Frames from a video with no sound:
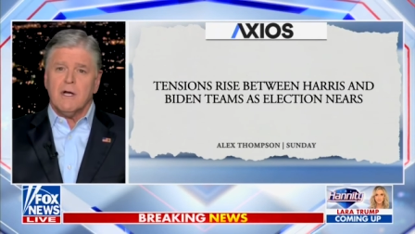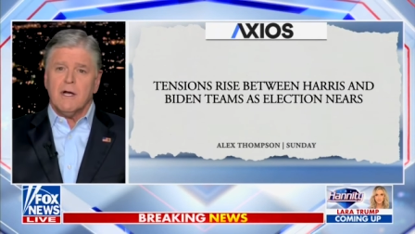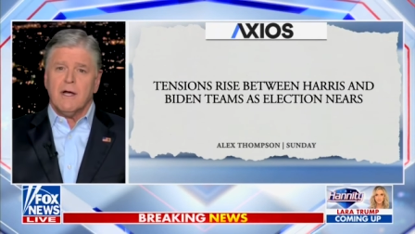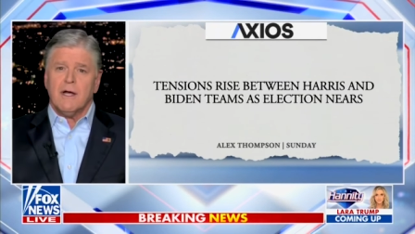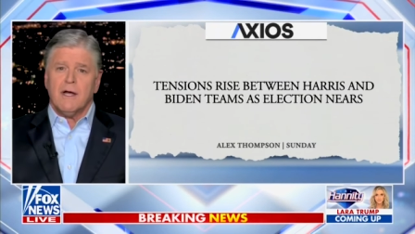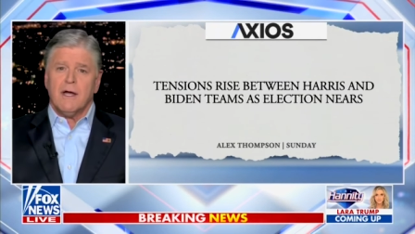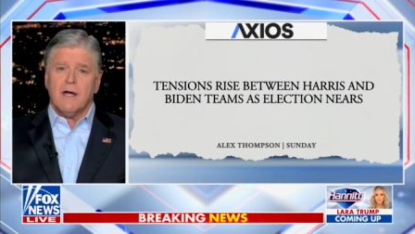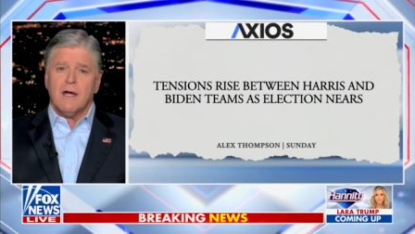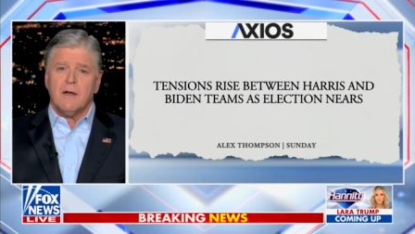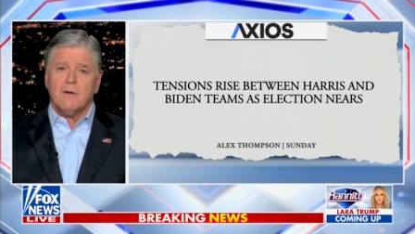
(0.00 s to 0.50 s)

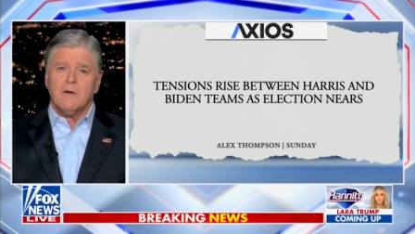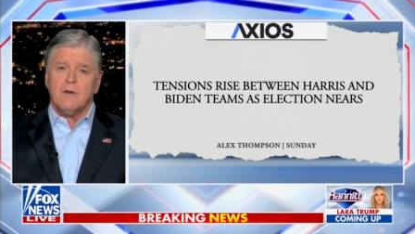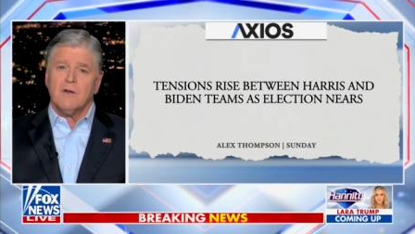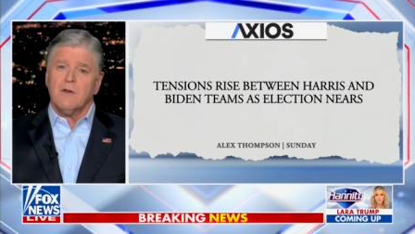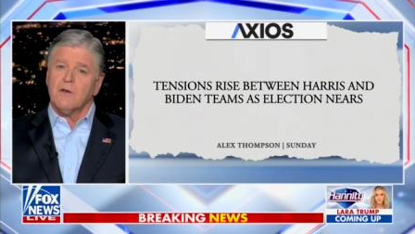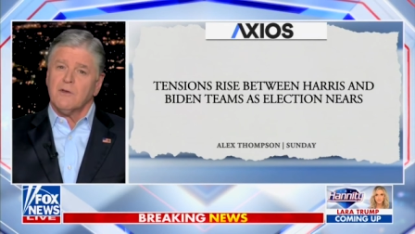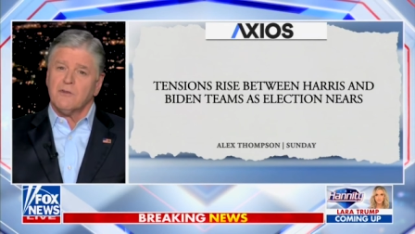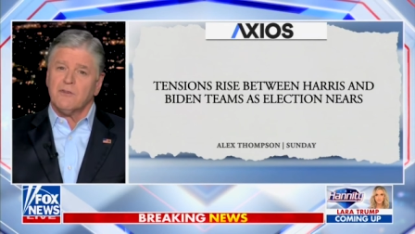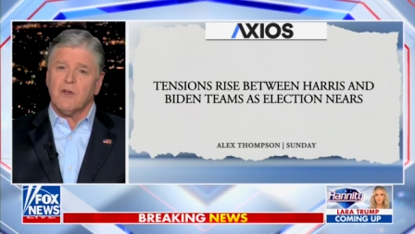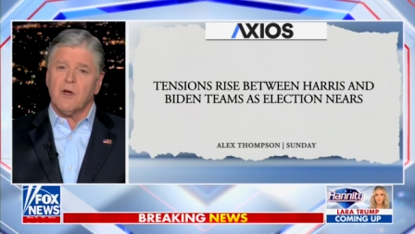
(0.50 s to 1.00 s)
and
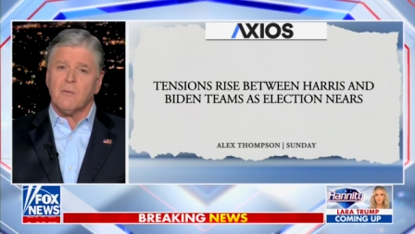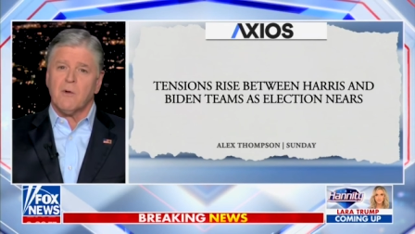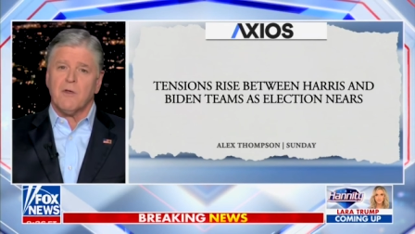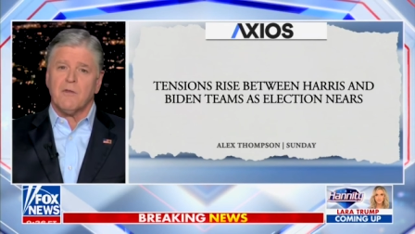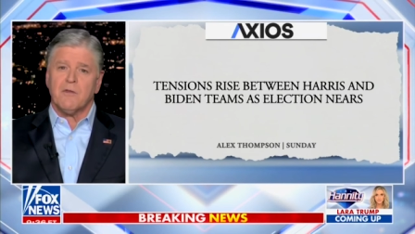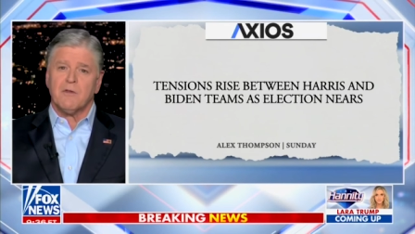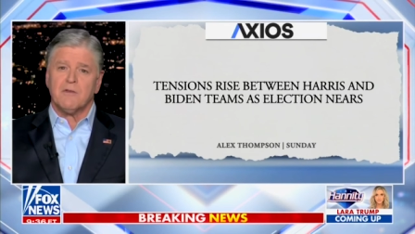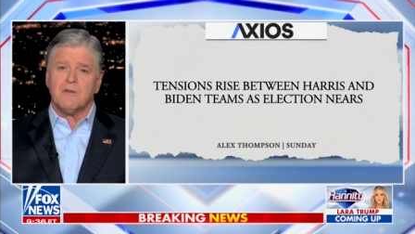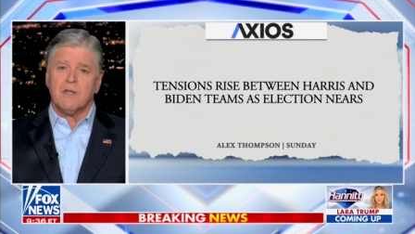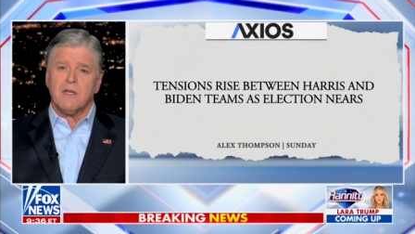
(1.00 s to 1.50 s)
some on
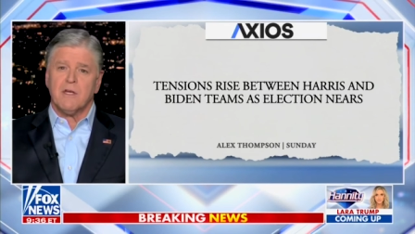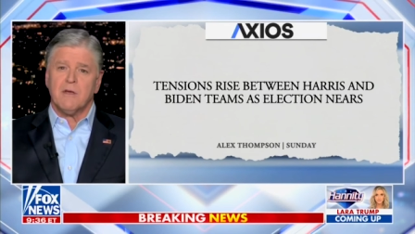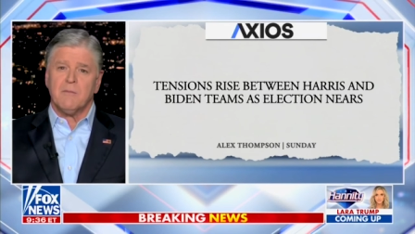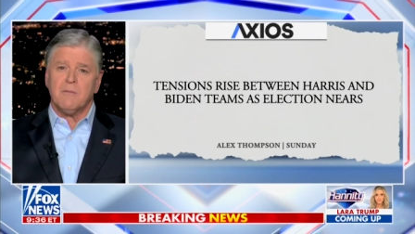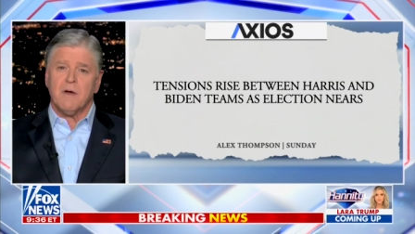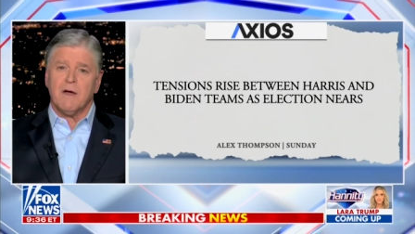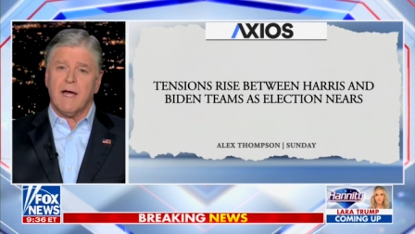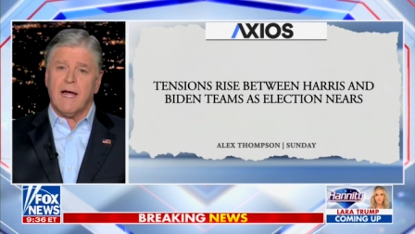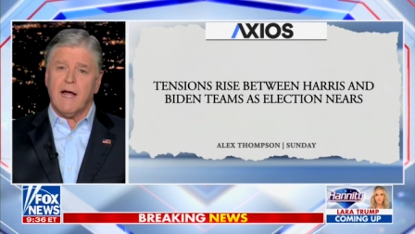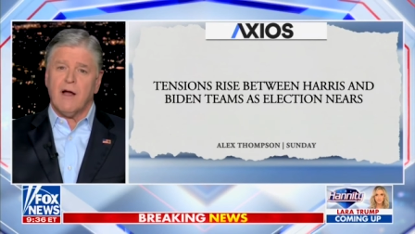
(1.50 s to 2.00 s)
the team,
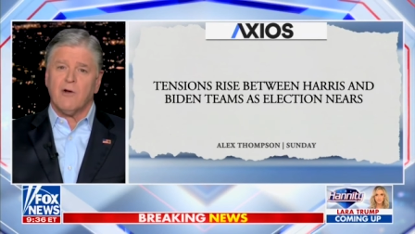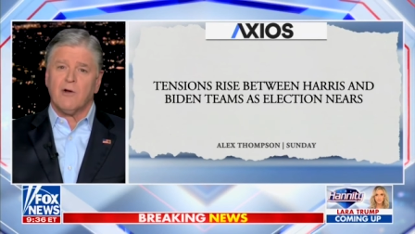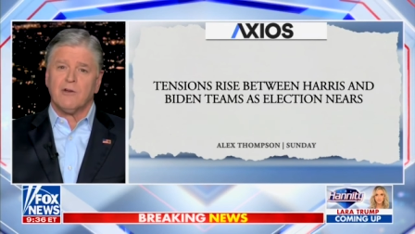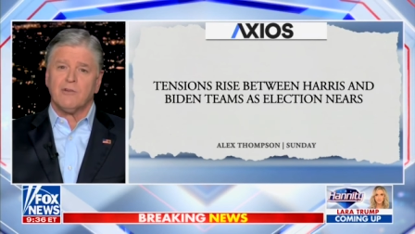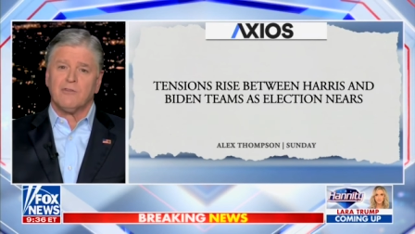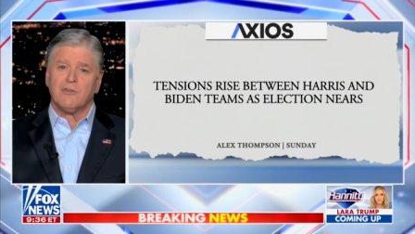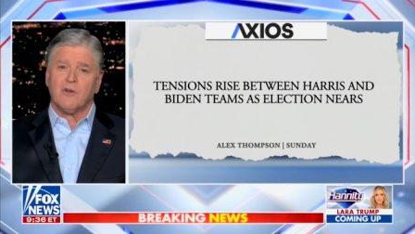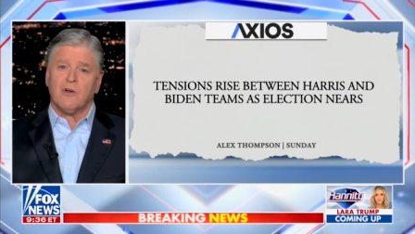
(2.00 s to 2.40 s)
Harris,